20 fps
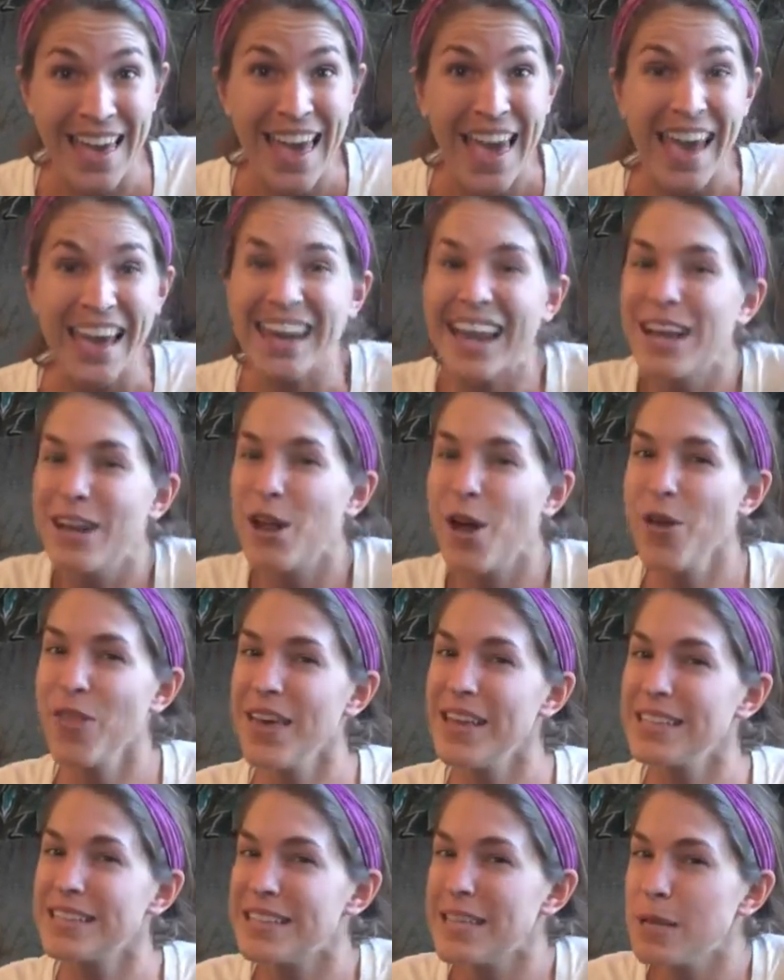And I know
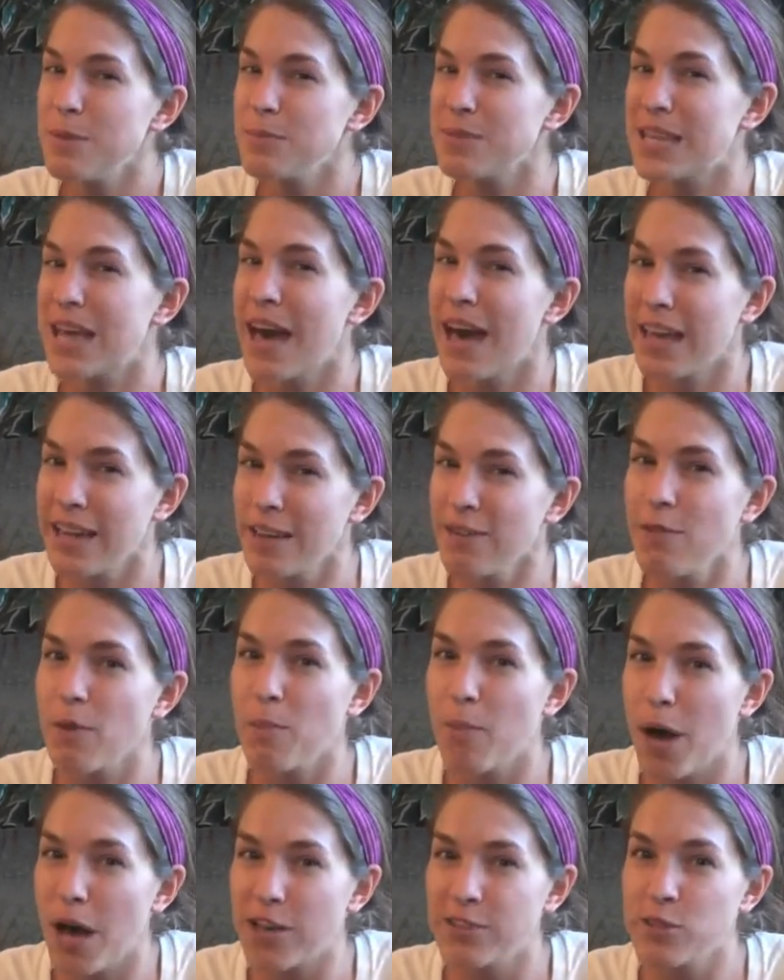that seems kind of
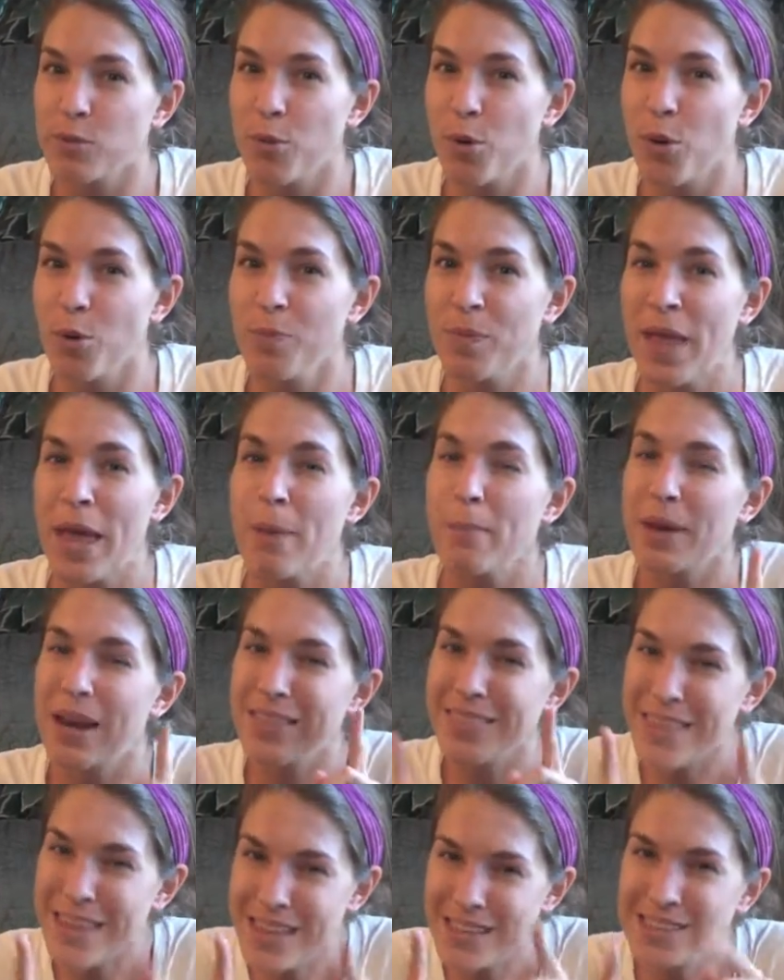impossible, but I
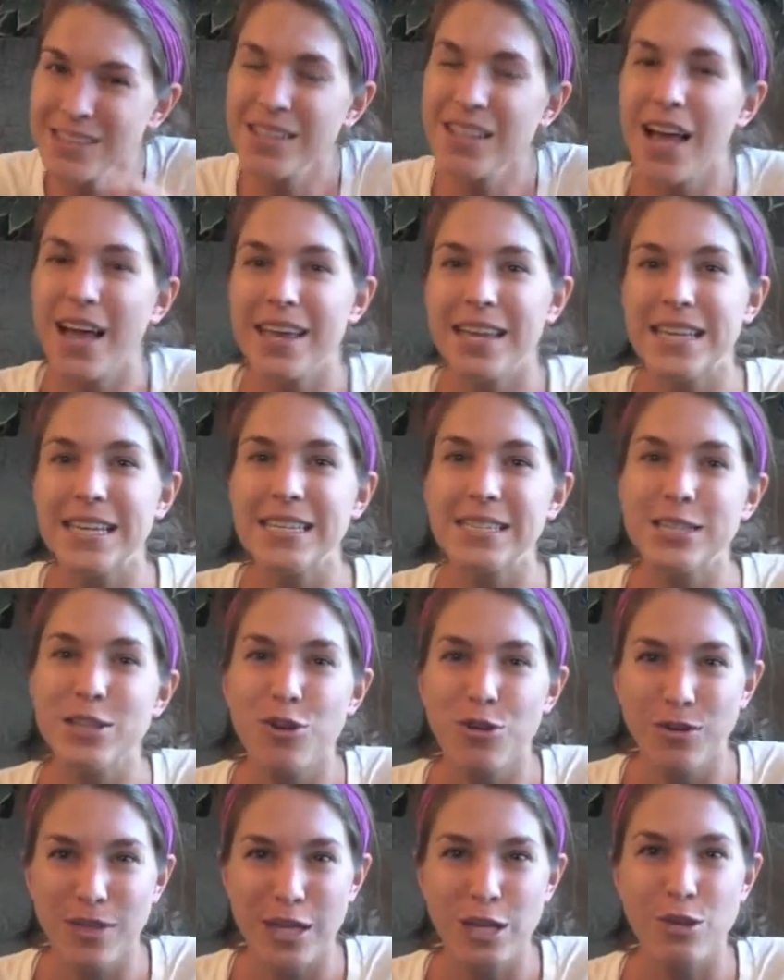think it's a lot
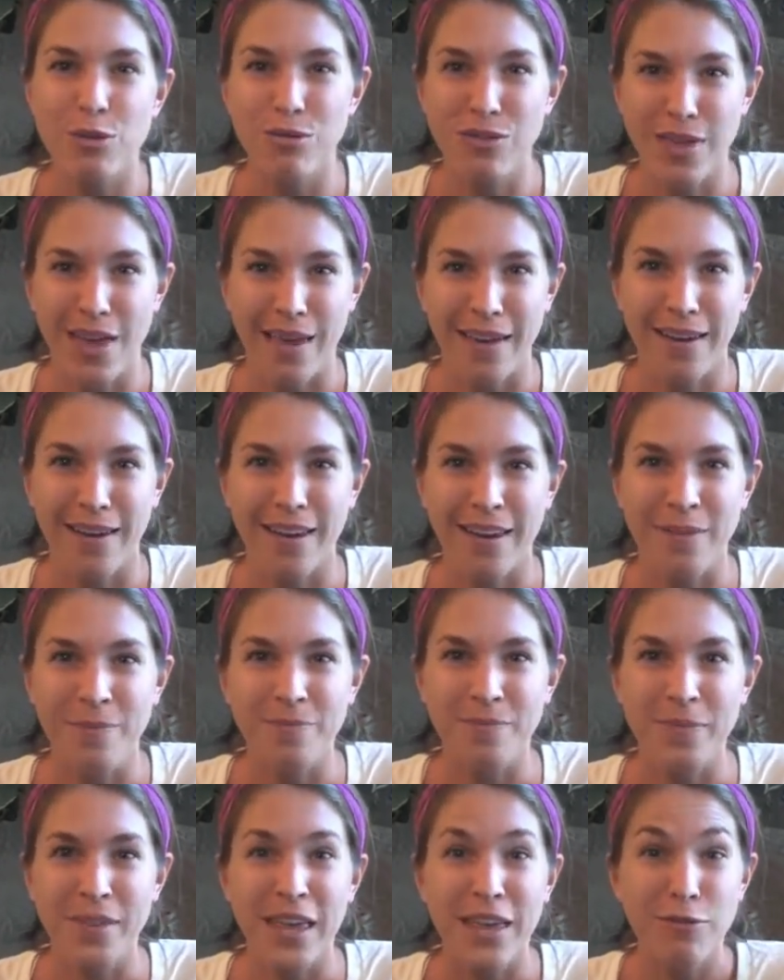easier than you think.
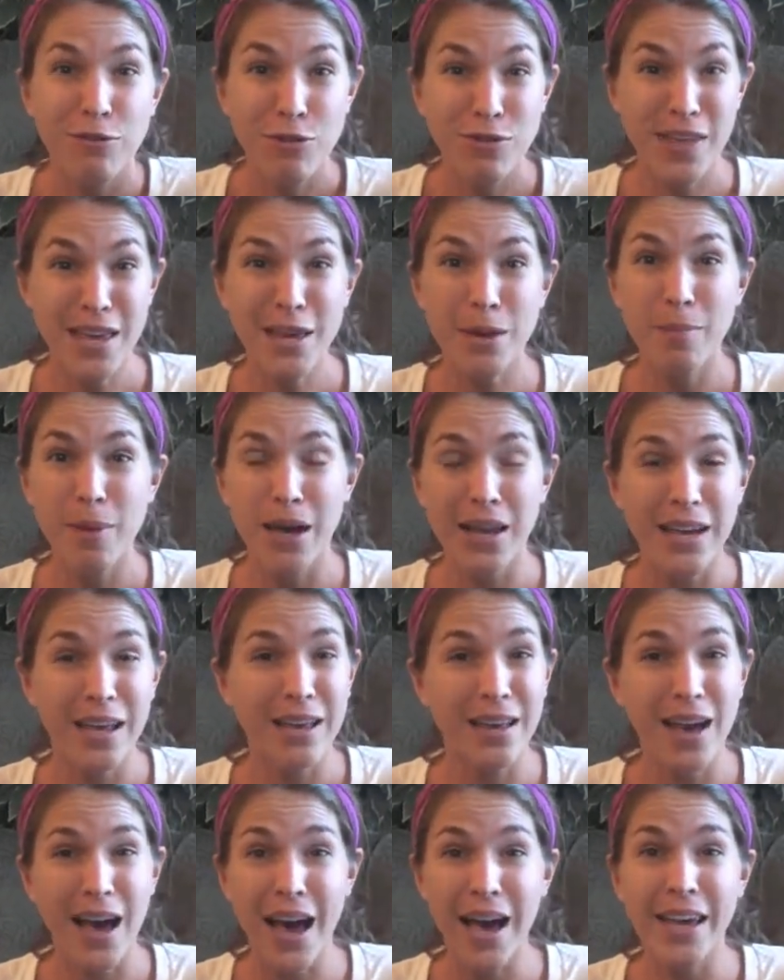If you think about it,
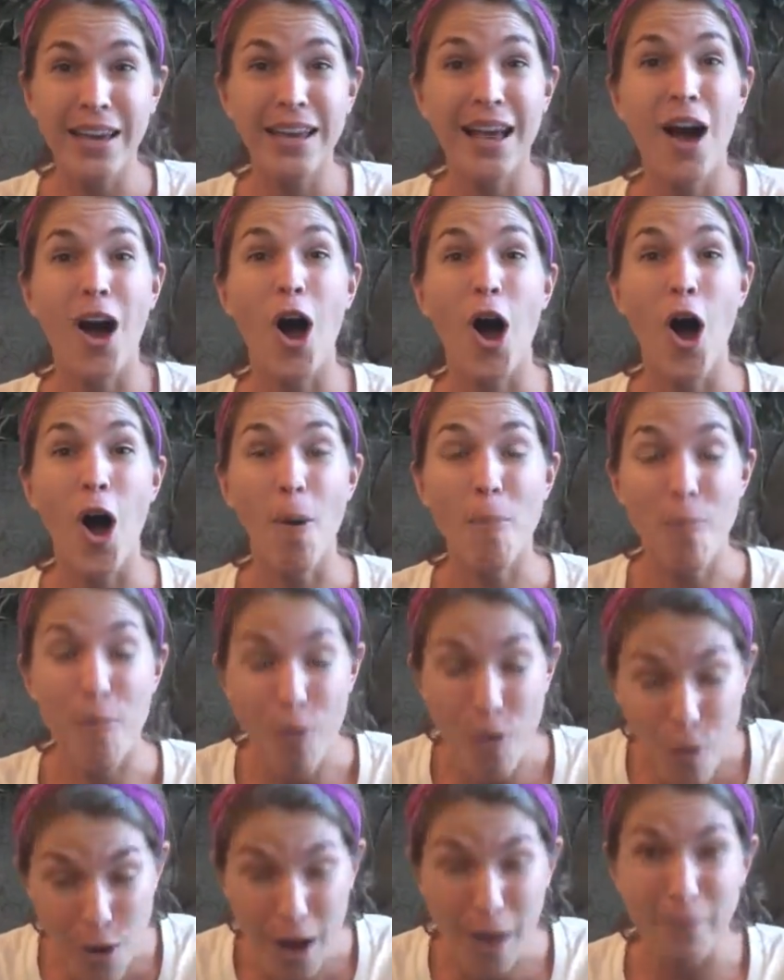God
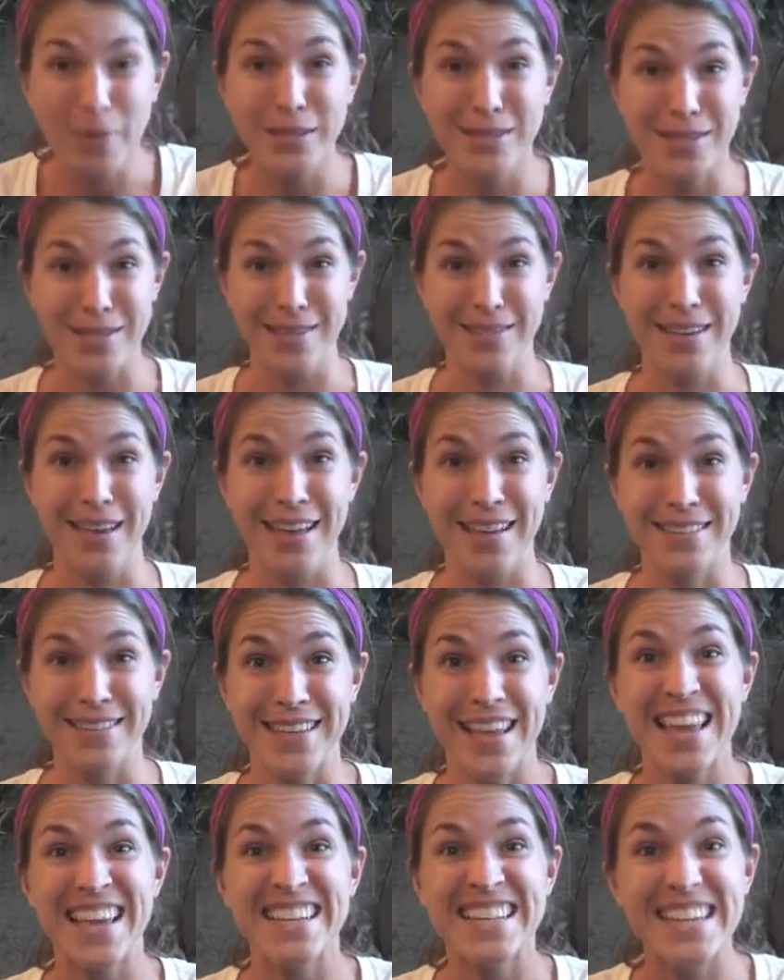promises us
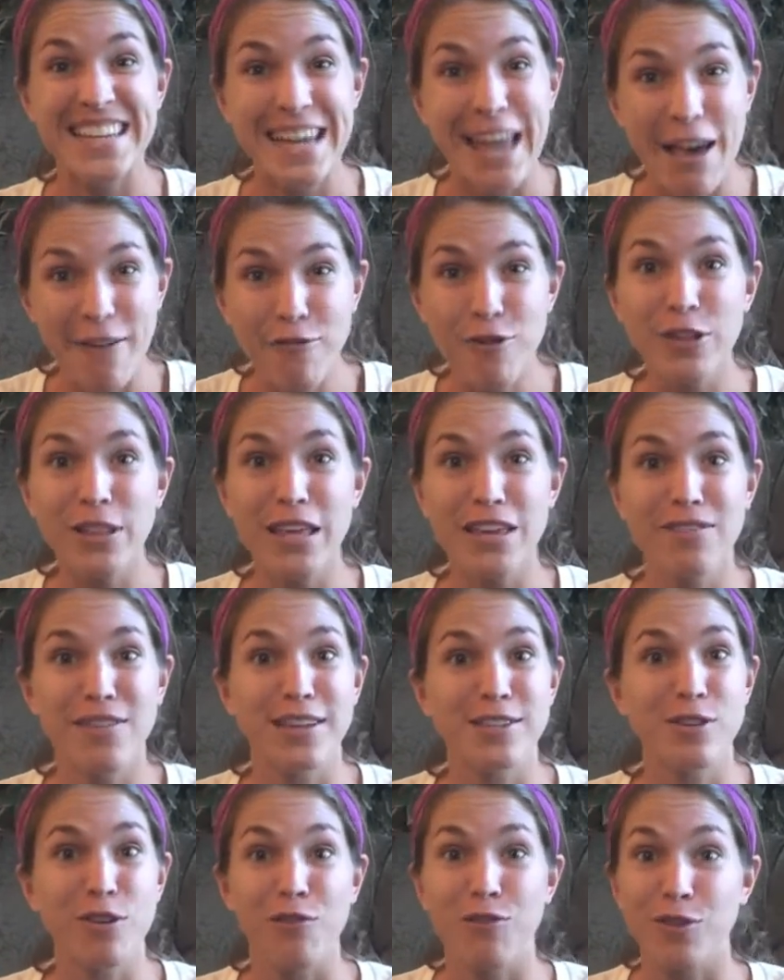to never leave
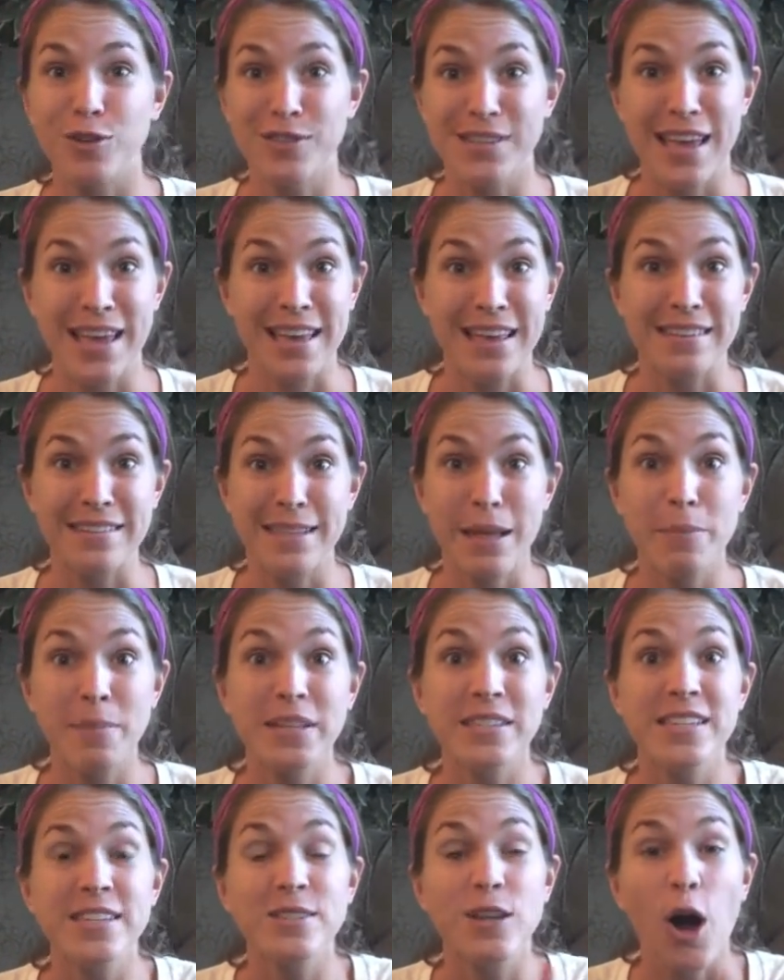us or forsake us. That
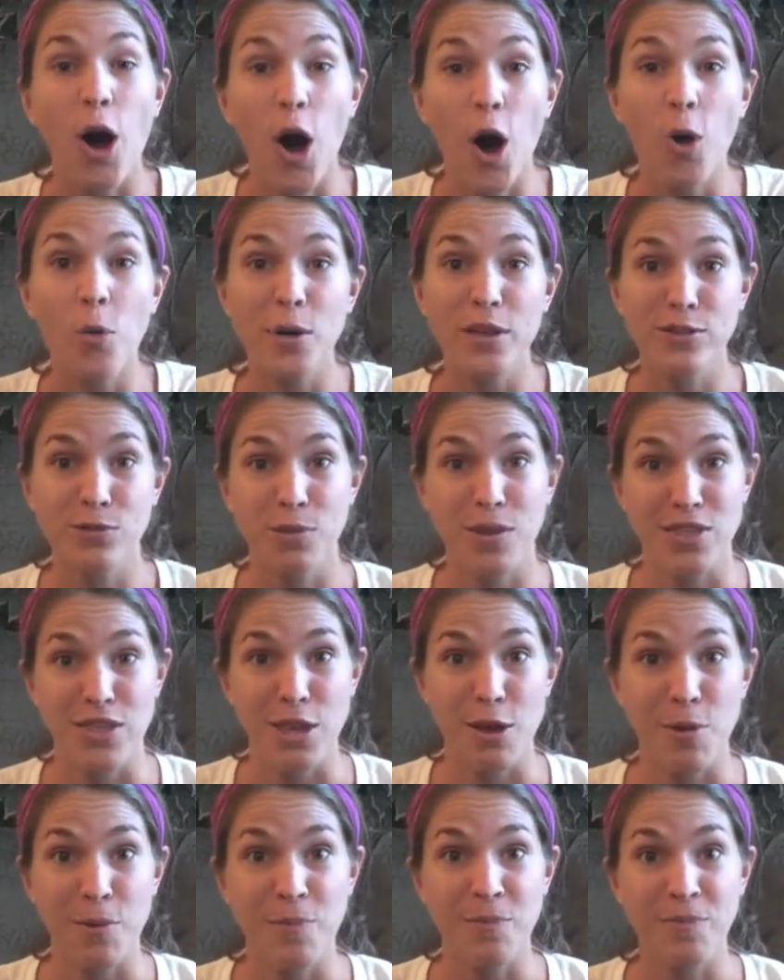means He's always with you.